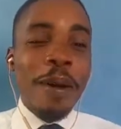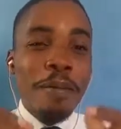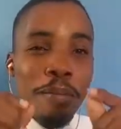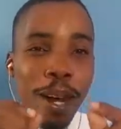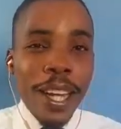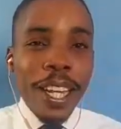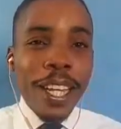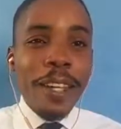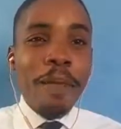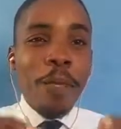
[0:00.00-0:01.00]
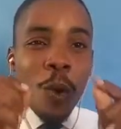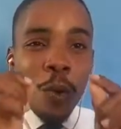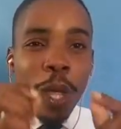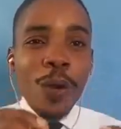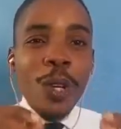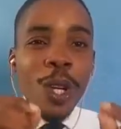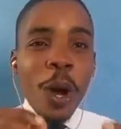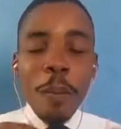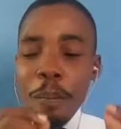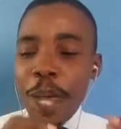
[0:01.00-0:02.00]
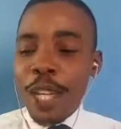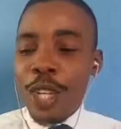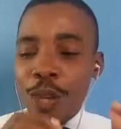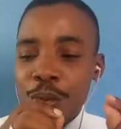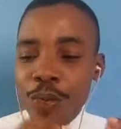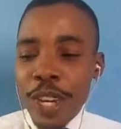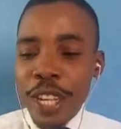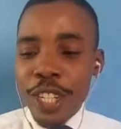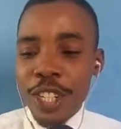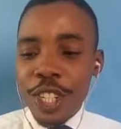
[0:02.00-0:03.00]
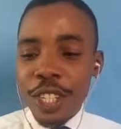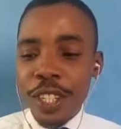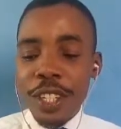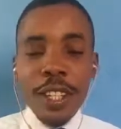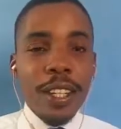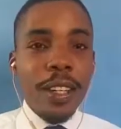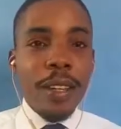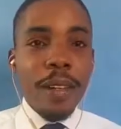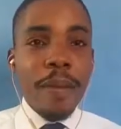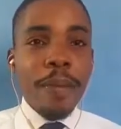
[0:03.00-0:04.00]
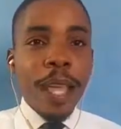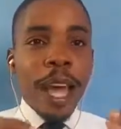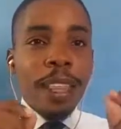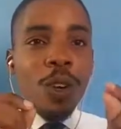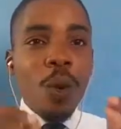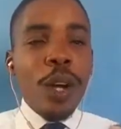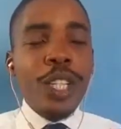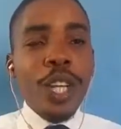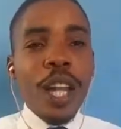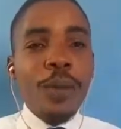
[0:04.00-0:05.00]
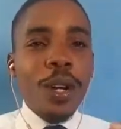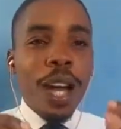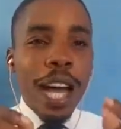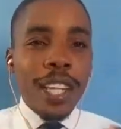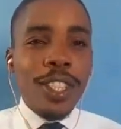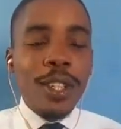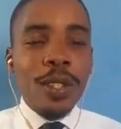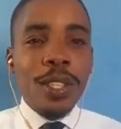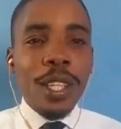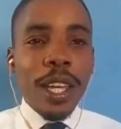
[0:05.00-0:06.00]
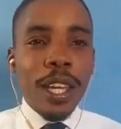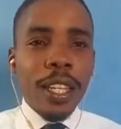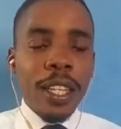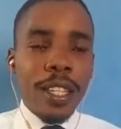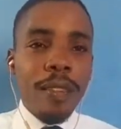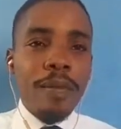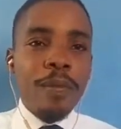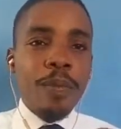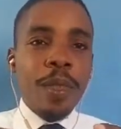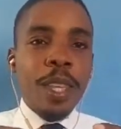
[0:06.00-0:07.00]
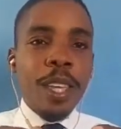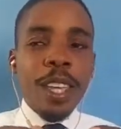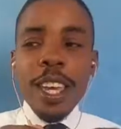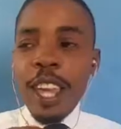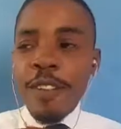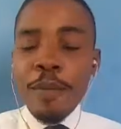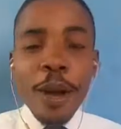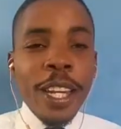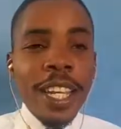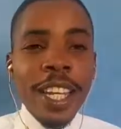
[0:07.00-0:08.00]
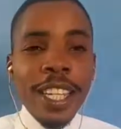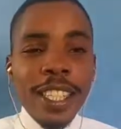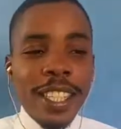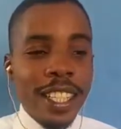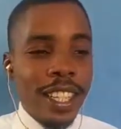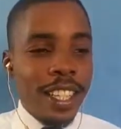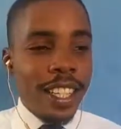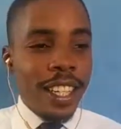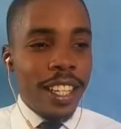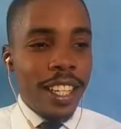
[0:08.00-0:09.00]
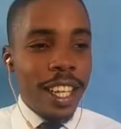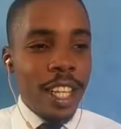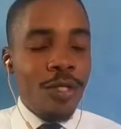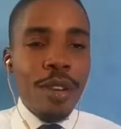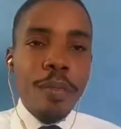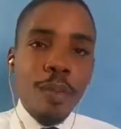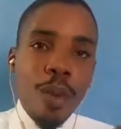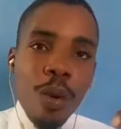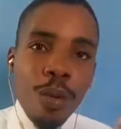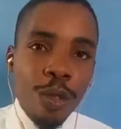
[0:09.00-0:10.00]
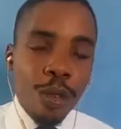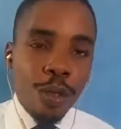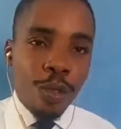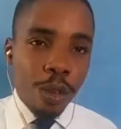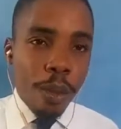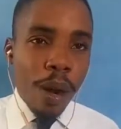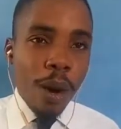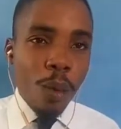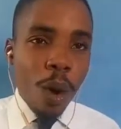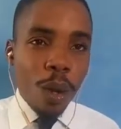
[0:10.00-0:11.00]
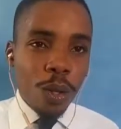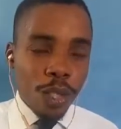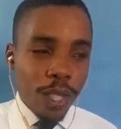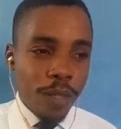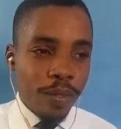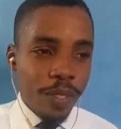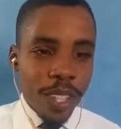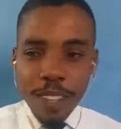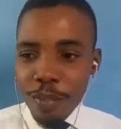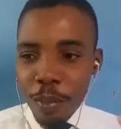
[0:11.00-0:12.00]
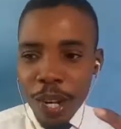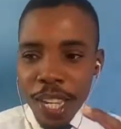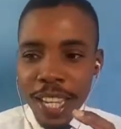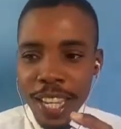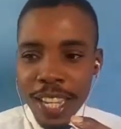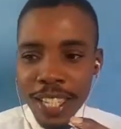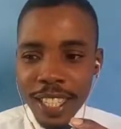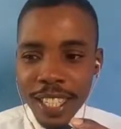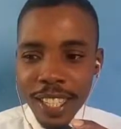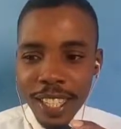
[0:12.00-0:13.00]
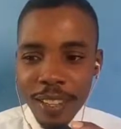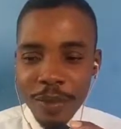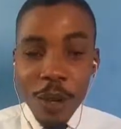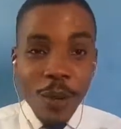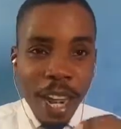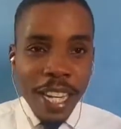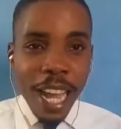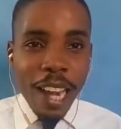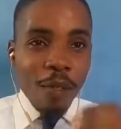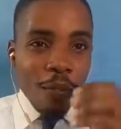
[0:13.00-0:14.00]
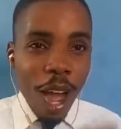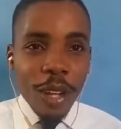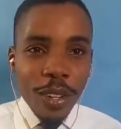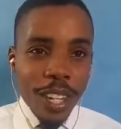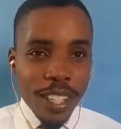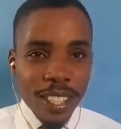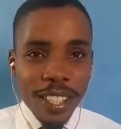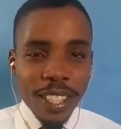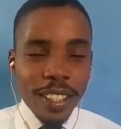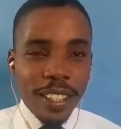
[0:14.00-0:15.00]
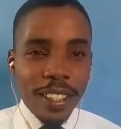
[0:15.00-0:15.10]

Money will not make you rich. And the question I want to ask you today is, if money is removed from our world, if money is rendered valueless,